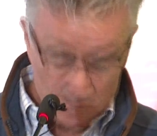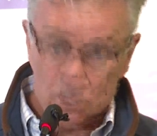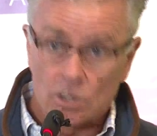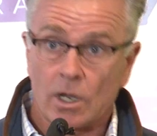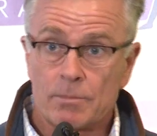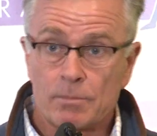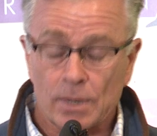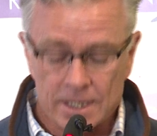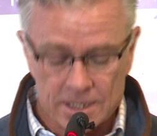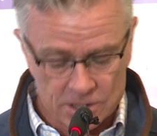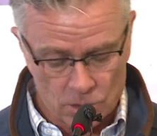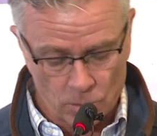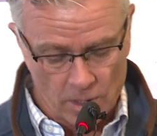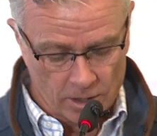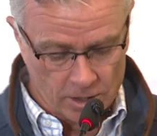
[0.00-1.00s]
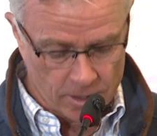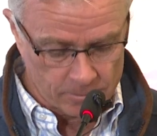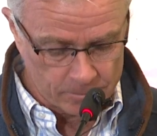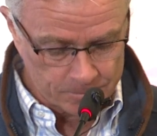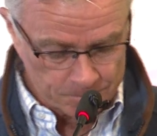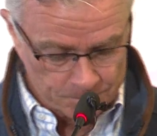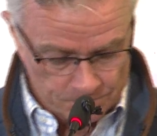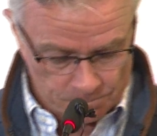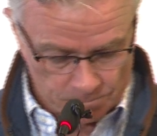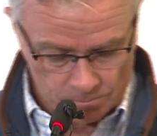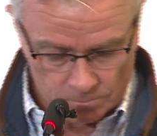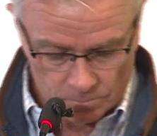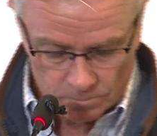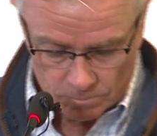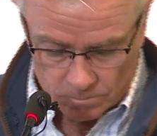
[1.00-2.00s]
So I'm pleased to welcome
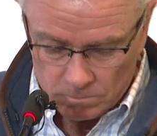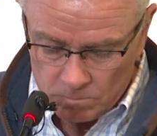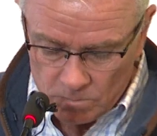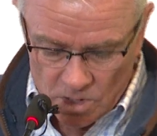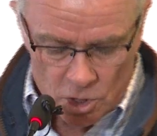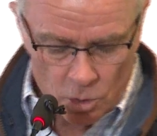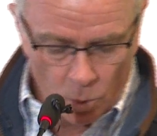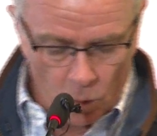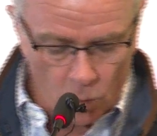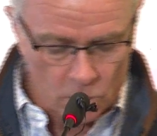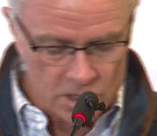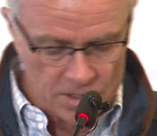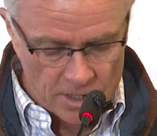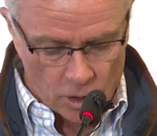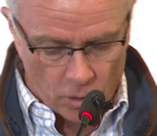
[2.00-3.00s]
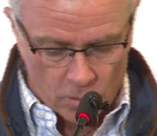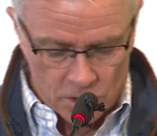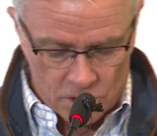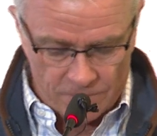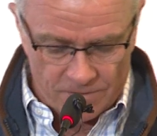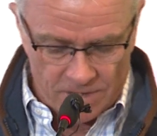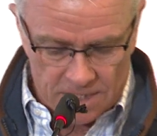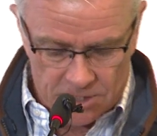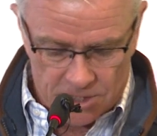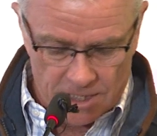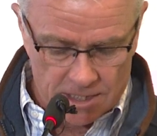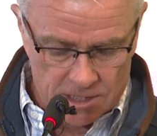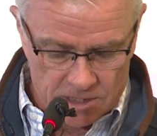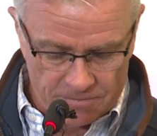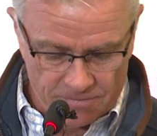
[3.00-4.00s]
you all to the launch of this
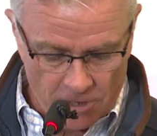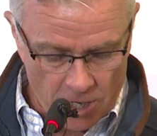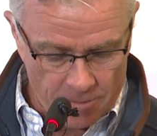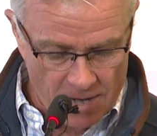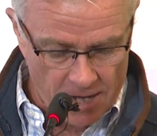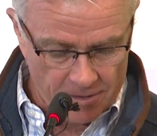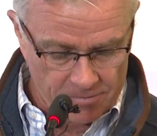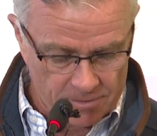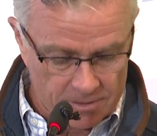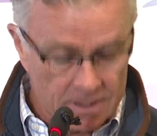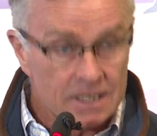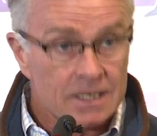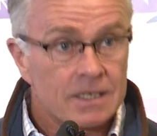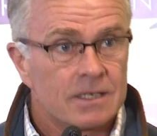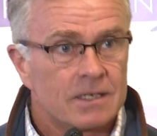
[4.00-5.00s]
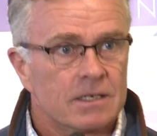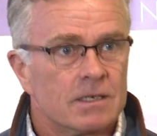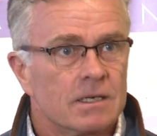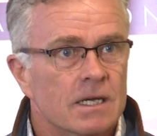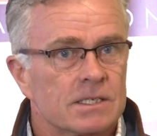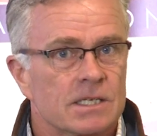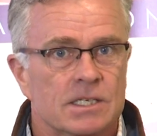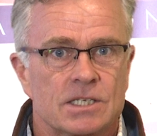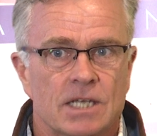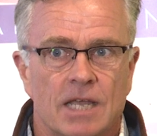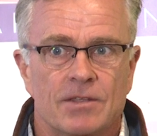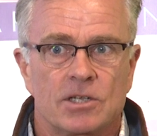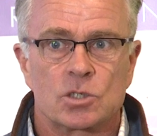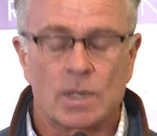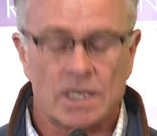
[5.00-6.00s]
year's Safari Marathon. As I say,
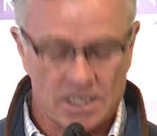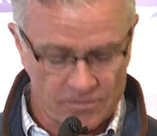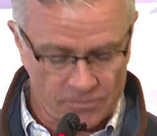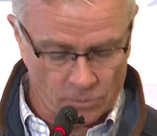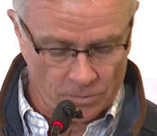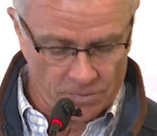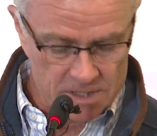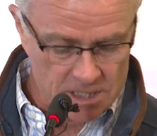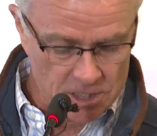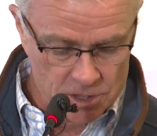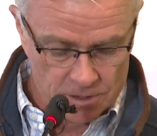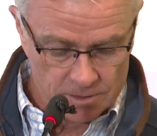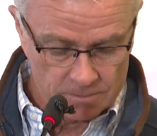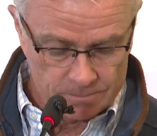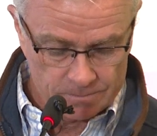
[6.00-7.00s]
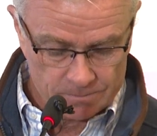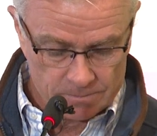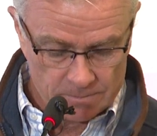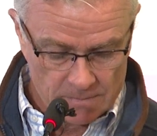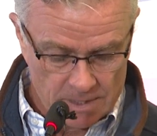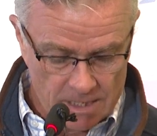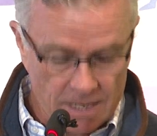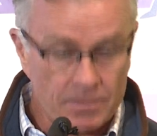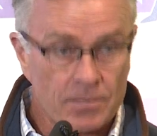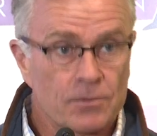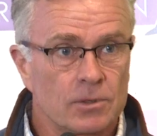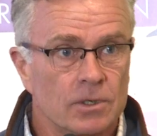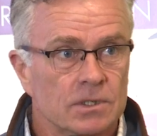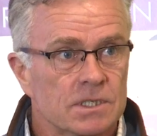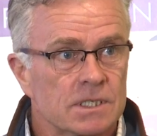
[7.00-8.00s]
the 24th edition. And I'm
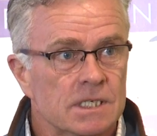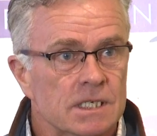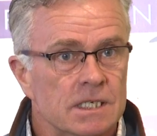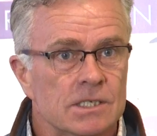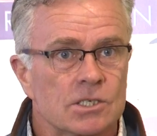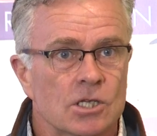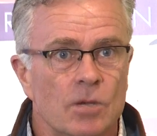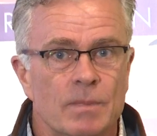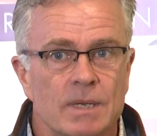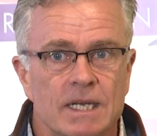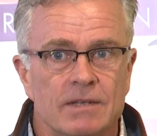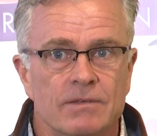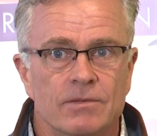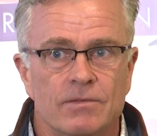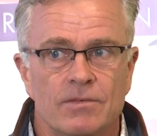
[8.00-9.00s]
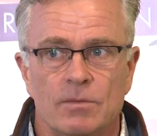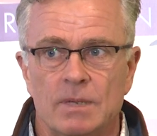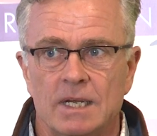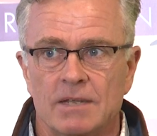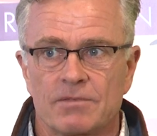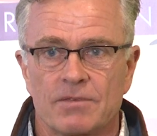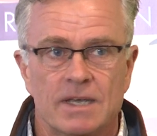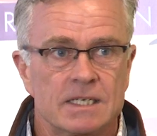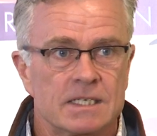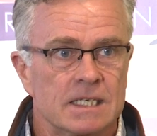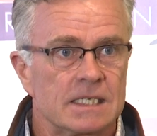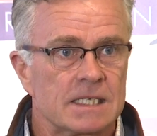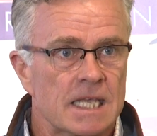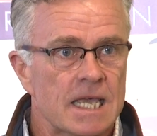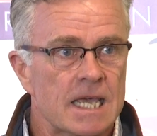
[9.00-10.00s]
thrilled to see so many familiar
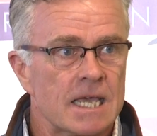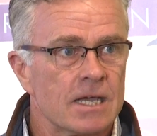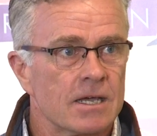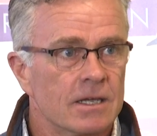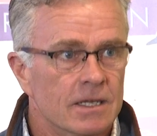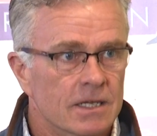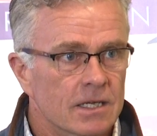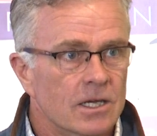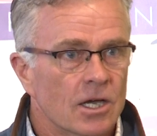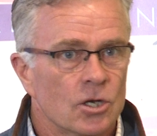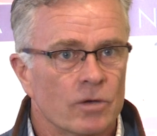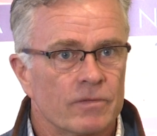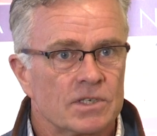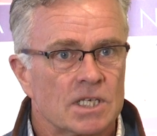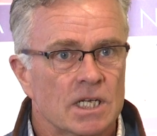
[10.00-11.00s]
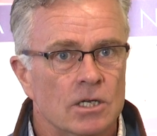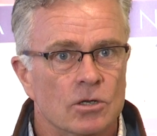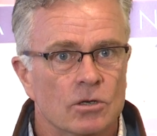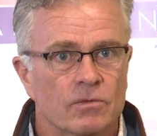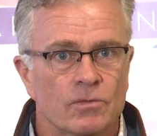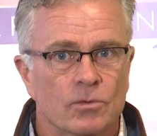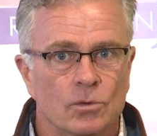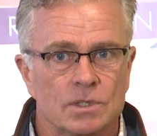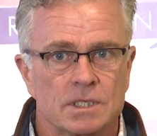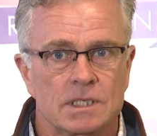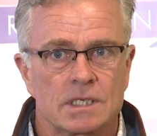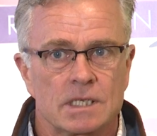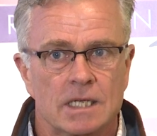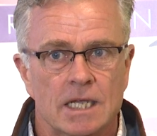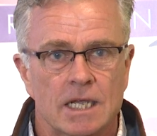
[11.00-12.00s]
faces here, and obviously look forward to
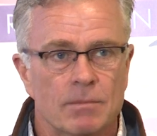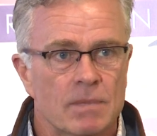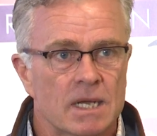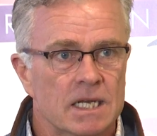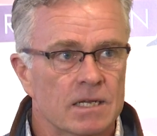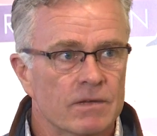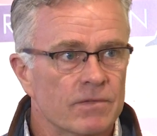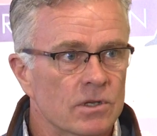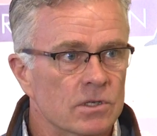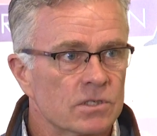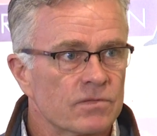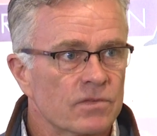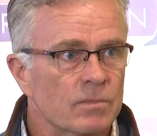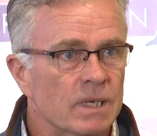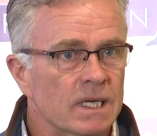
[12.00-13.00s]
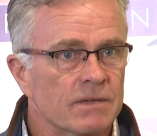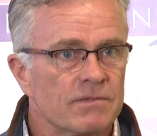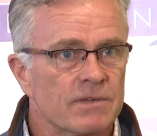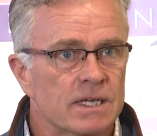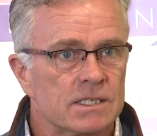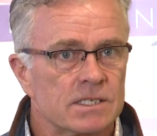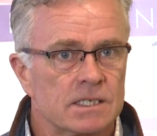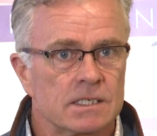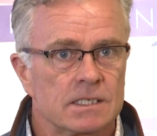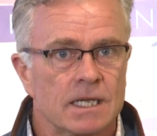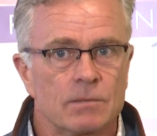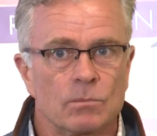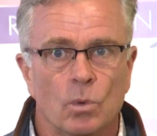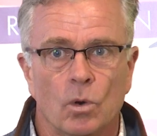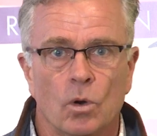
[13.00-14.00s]
seeing many of those familiar faces
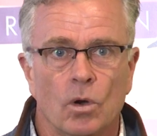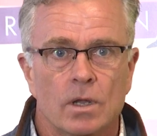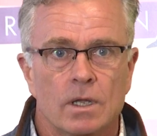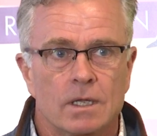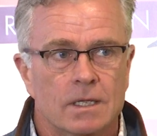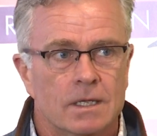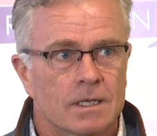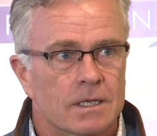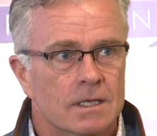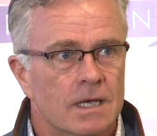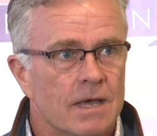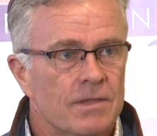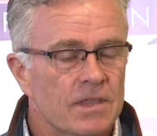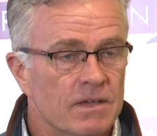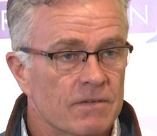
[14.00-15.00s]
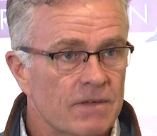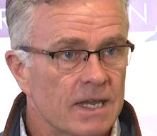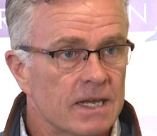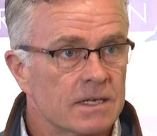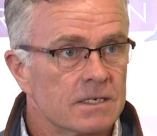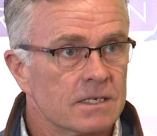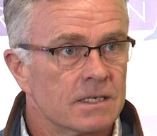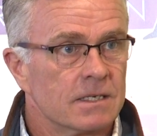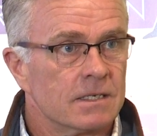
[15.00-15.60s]
and more at the event